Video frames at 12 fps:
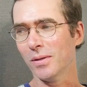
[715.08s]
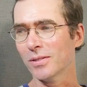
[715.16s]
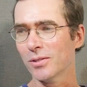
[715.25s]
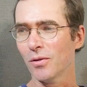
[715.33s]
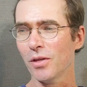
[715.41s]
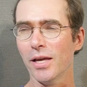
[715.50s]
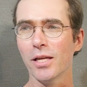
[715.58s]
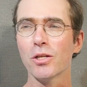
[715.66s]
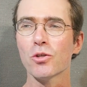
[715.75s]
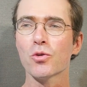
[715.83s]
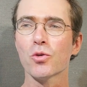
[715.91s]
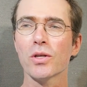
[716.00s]
So the
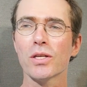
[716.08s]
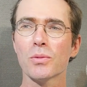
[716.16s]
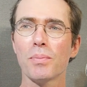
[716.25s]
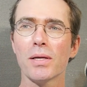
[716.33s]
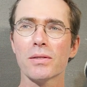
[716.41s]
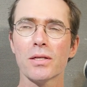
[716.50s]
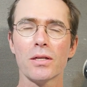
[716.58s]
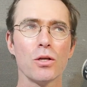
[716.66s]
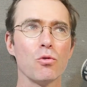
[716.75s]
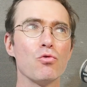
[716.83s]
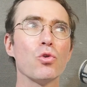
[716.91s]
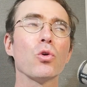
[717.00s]
industry is basically
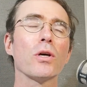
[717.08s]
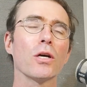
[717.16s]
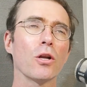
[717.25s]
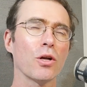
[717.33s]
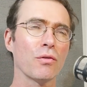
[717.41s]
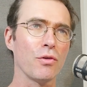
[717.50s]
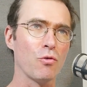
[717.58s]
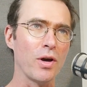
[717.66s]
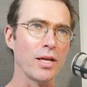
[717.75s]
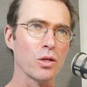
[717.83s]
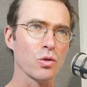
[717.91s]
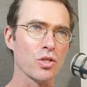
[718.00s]
ruling a lot of the
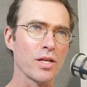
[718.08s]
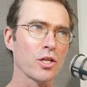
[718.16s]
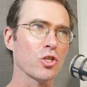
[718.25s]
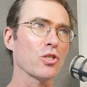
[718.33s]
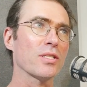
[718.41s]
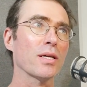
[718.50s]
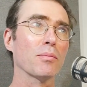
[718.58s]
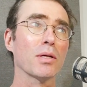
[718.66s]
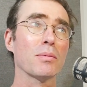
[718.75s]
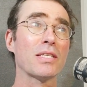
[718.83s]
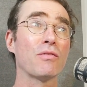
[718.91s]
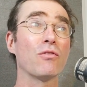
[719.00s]
radio stations,
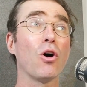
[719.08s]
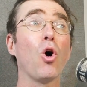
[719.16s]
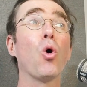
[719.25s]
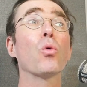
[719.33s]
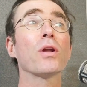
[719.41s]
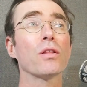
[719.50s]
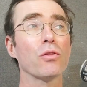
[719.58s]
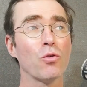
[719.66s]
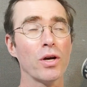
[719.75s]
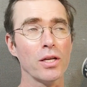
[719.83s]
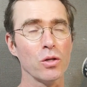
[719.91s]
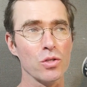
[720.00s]
sometimes even owning the
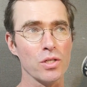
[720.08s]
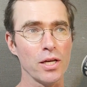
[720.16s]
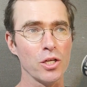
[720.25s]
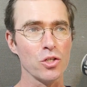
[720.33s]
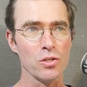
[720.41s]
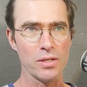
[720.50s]
radio stations in